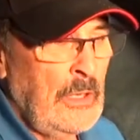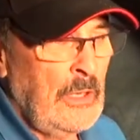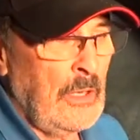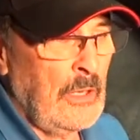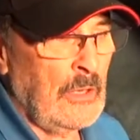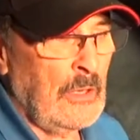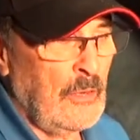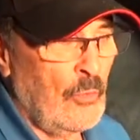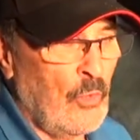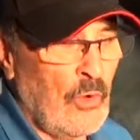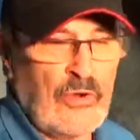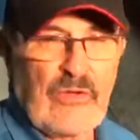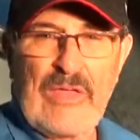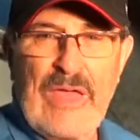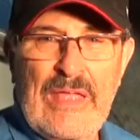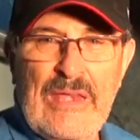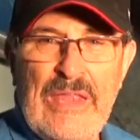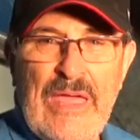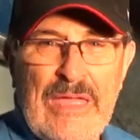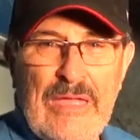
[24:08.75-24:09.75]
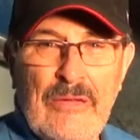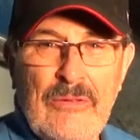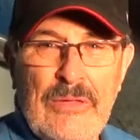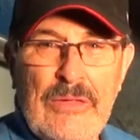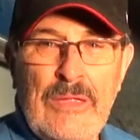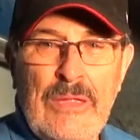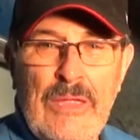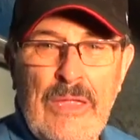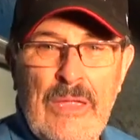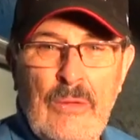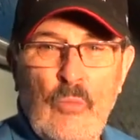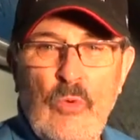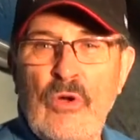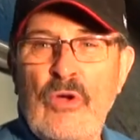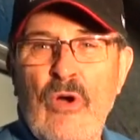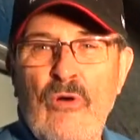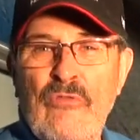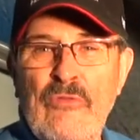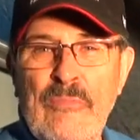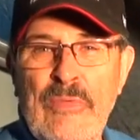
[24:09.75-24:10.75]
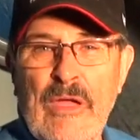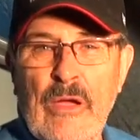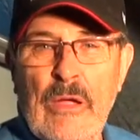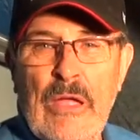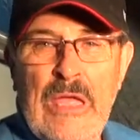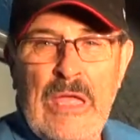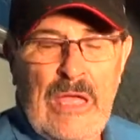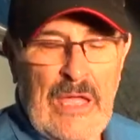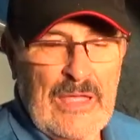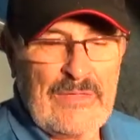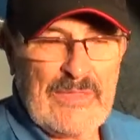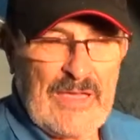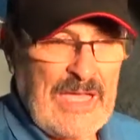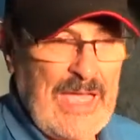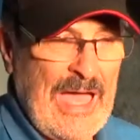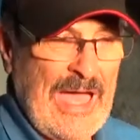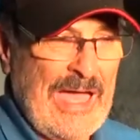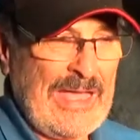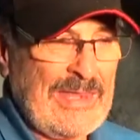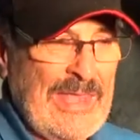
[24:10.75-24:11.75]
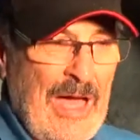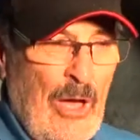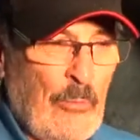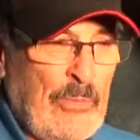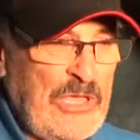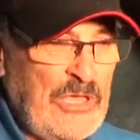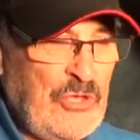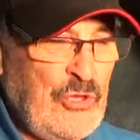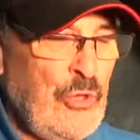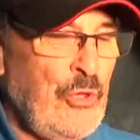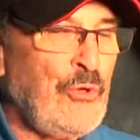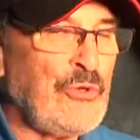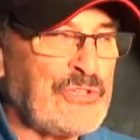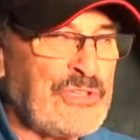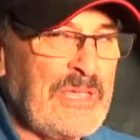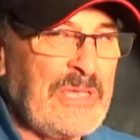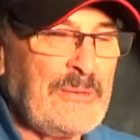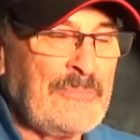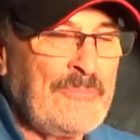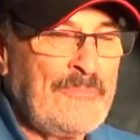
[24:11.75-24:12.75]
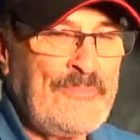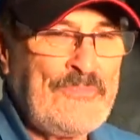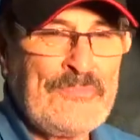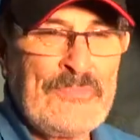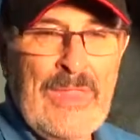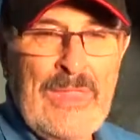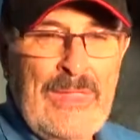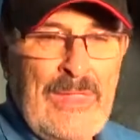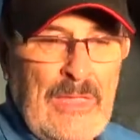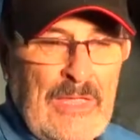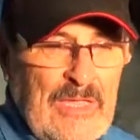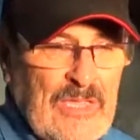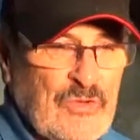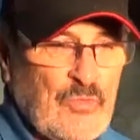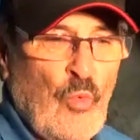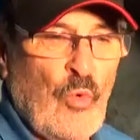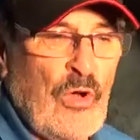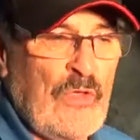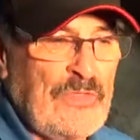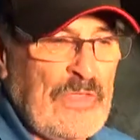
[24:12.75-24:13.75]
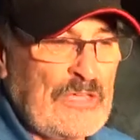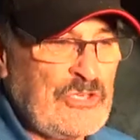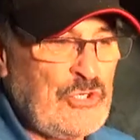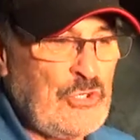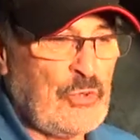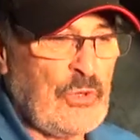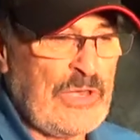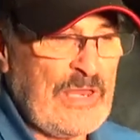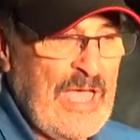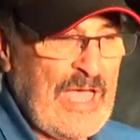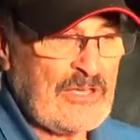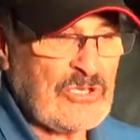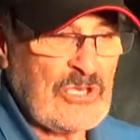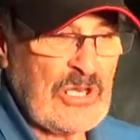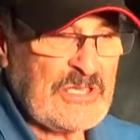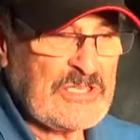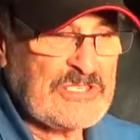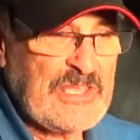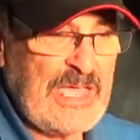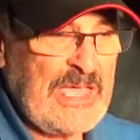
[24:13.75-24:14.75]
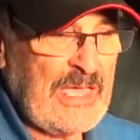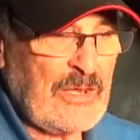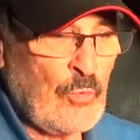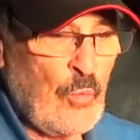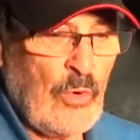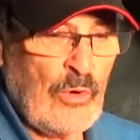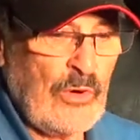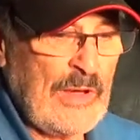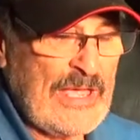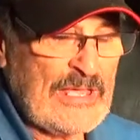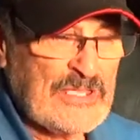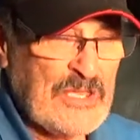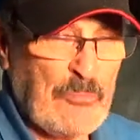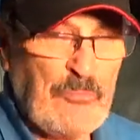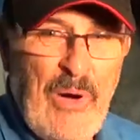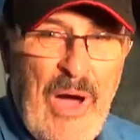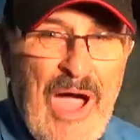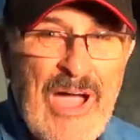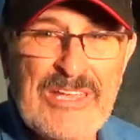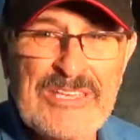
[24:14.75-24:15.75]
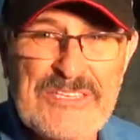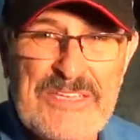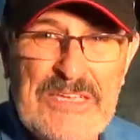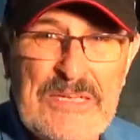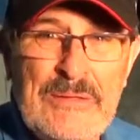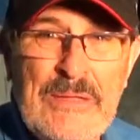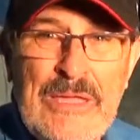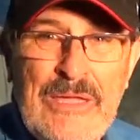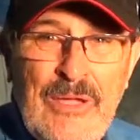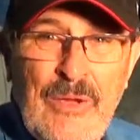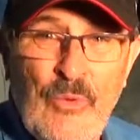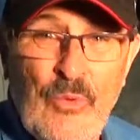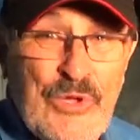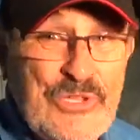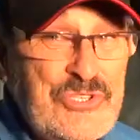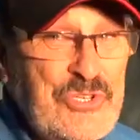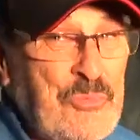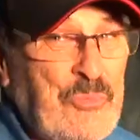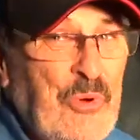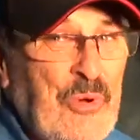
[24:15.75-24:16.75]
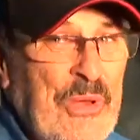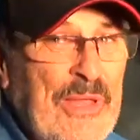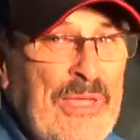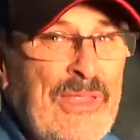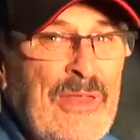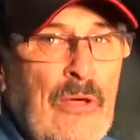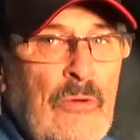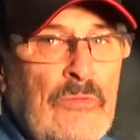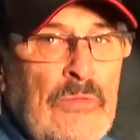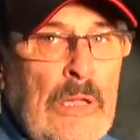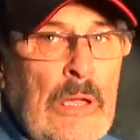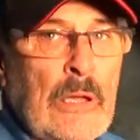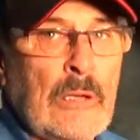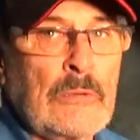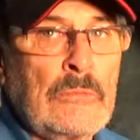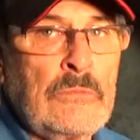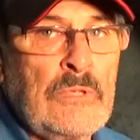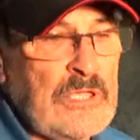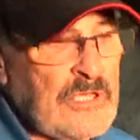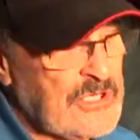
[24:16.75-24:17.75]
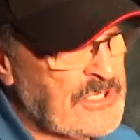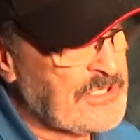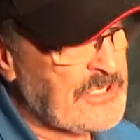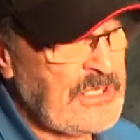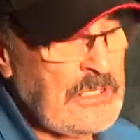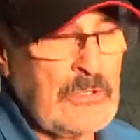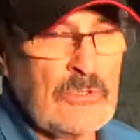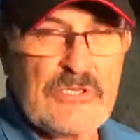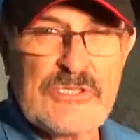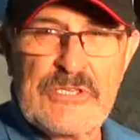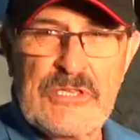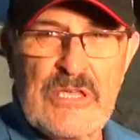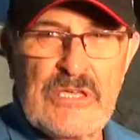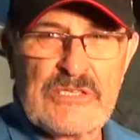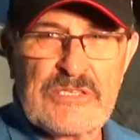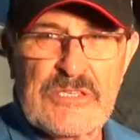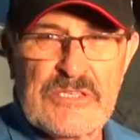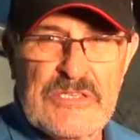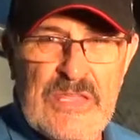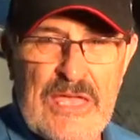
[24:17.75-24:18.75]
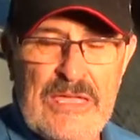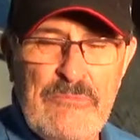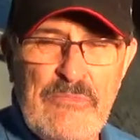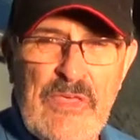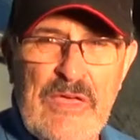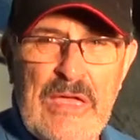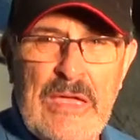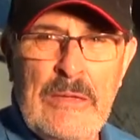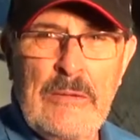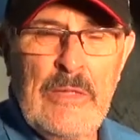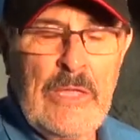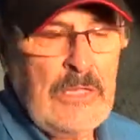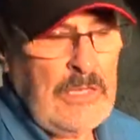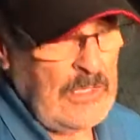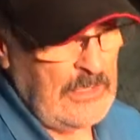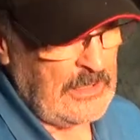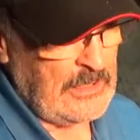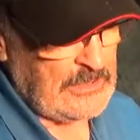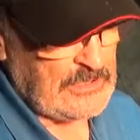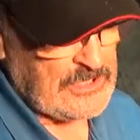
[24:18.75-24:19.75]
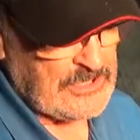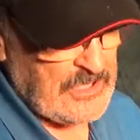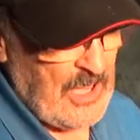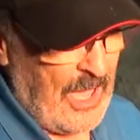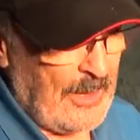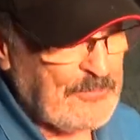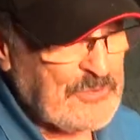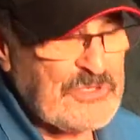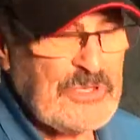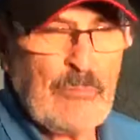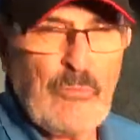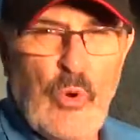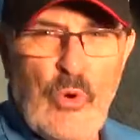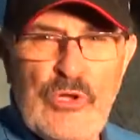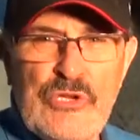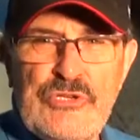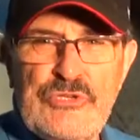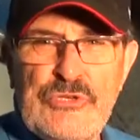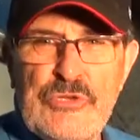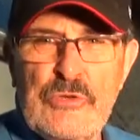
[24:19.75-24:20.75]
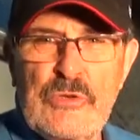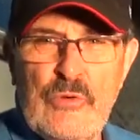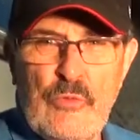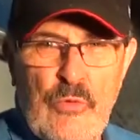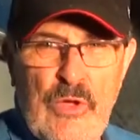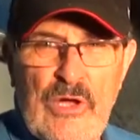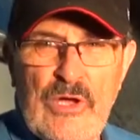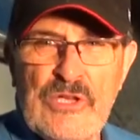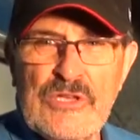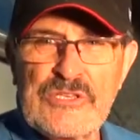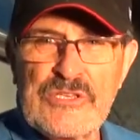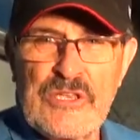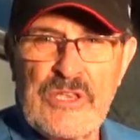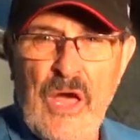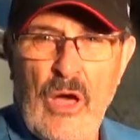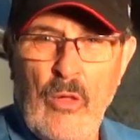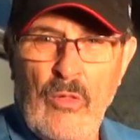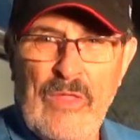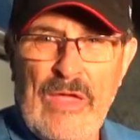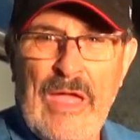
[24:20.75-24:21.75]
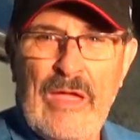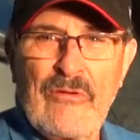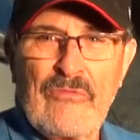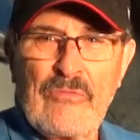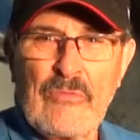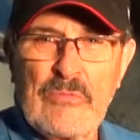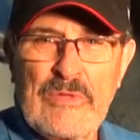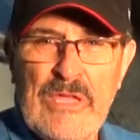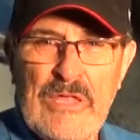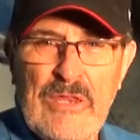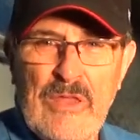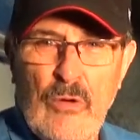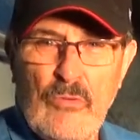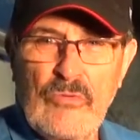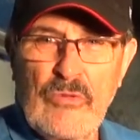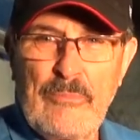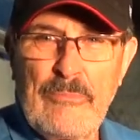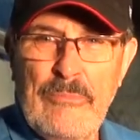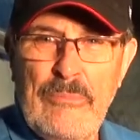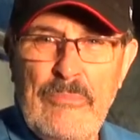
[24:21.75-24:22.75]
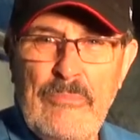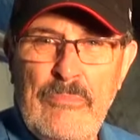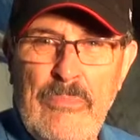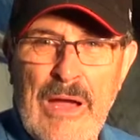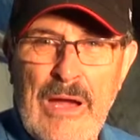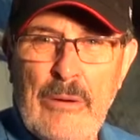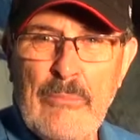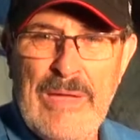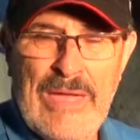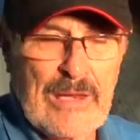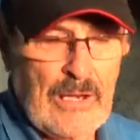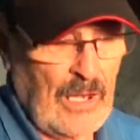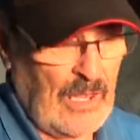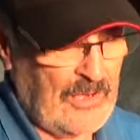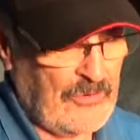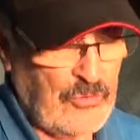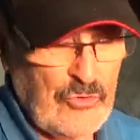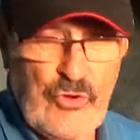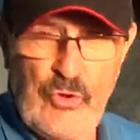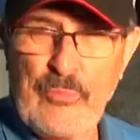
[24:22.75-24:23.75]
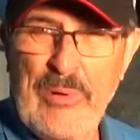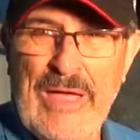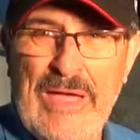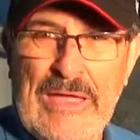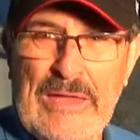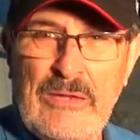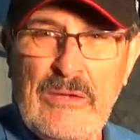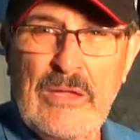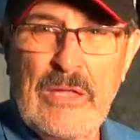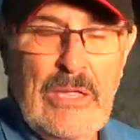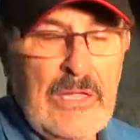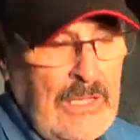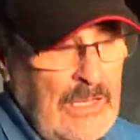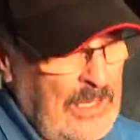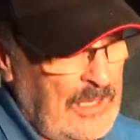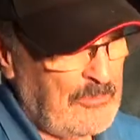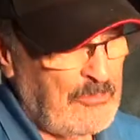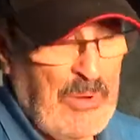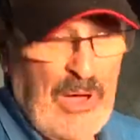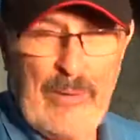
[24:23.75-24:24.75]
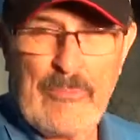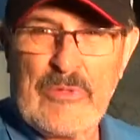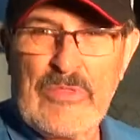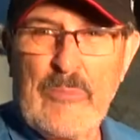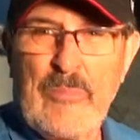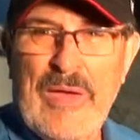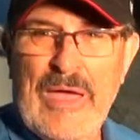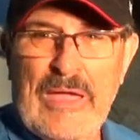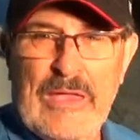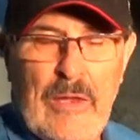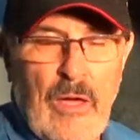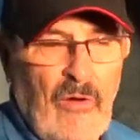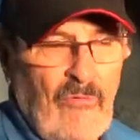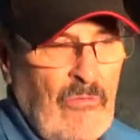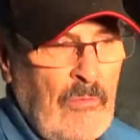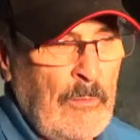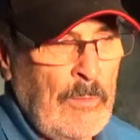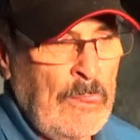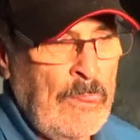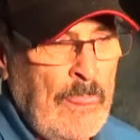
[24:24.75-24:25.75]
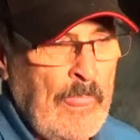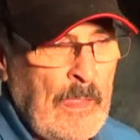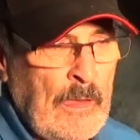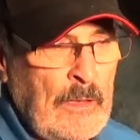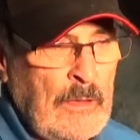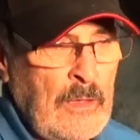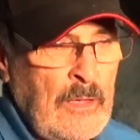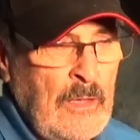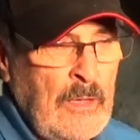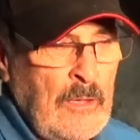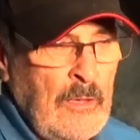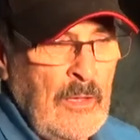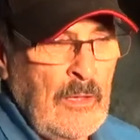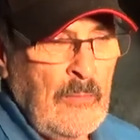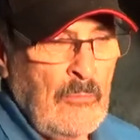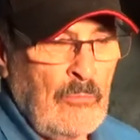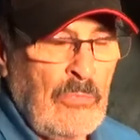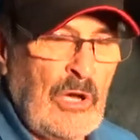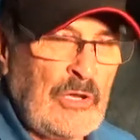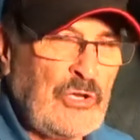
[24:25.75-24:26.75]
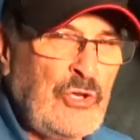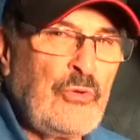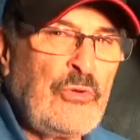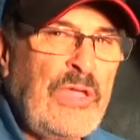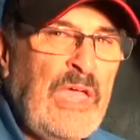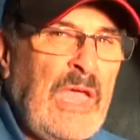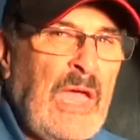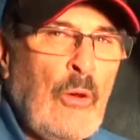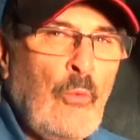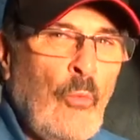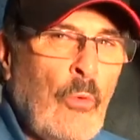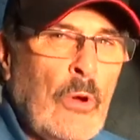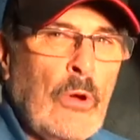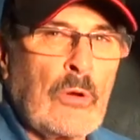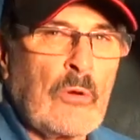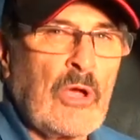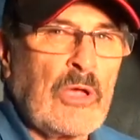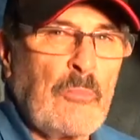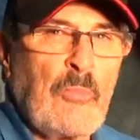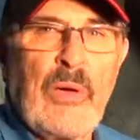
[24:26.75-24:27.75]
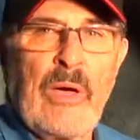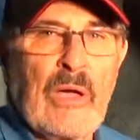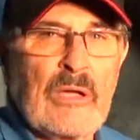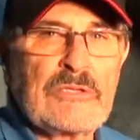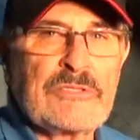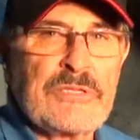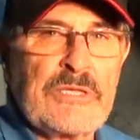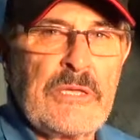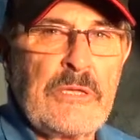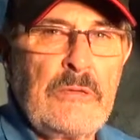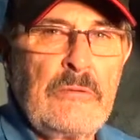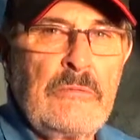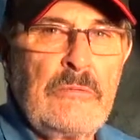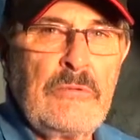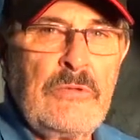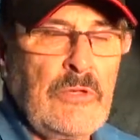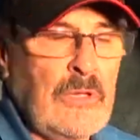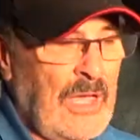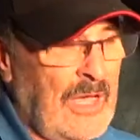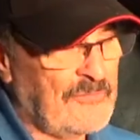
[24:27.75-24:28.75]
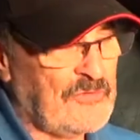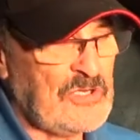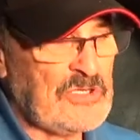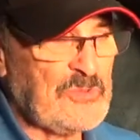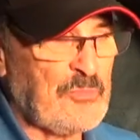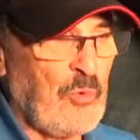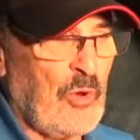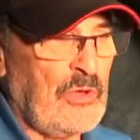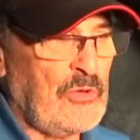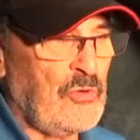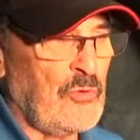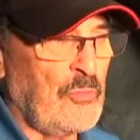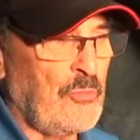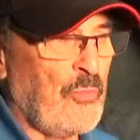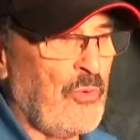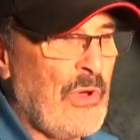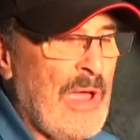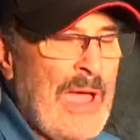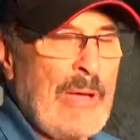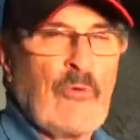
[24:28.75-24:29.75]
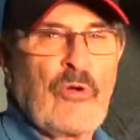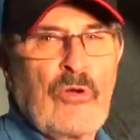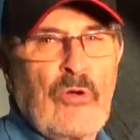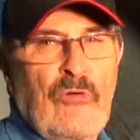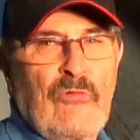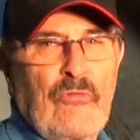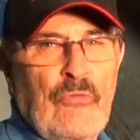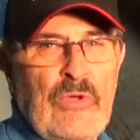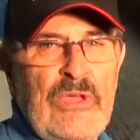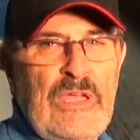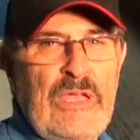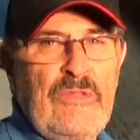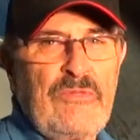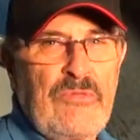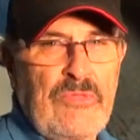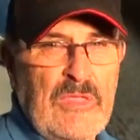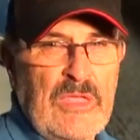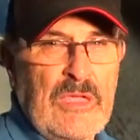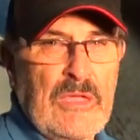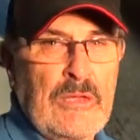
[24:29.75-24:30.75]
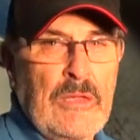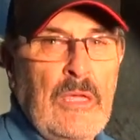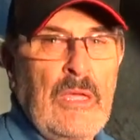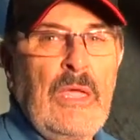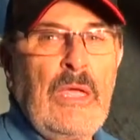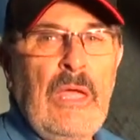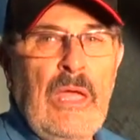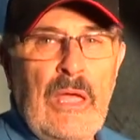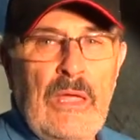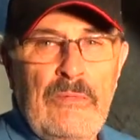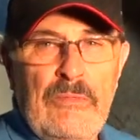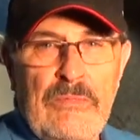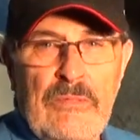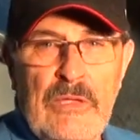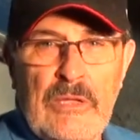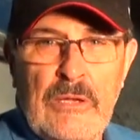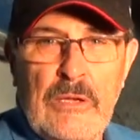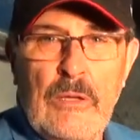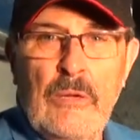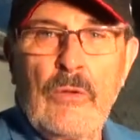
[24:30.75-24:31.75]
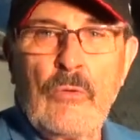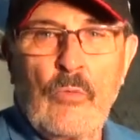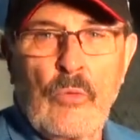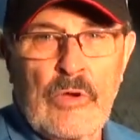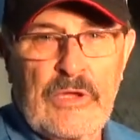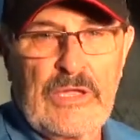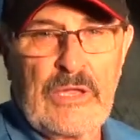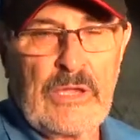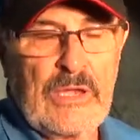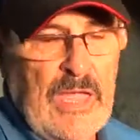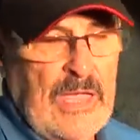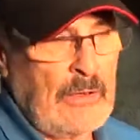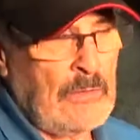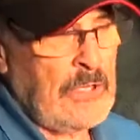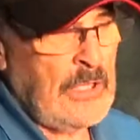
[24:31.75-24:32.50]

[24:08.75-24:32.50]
uh, work that down, and we'll go from there. And the kind I'll be using is one that you can actually sand, whereas epoxy, once you put it on there, it seals and does the same thing. It stops the moisture and rust and all that from getting on the bare metal under your paint and popping the paint off. But you can't work epoxy you have to spray your primer over it then and then work it down.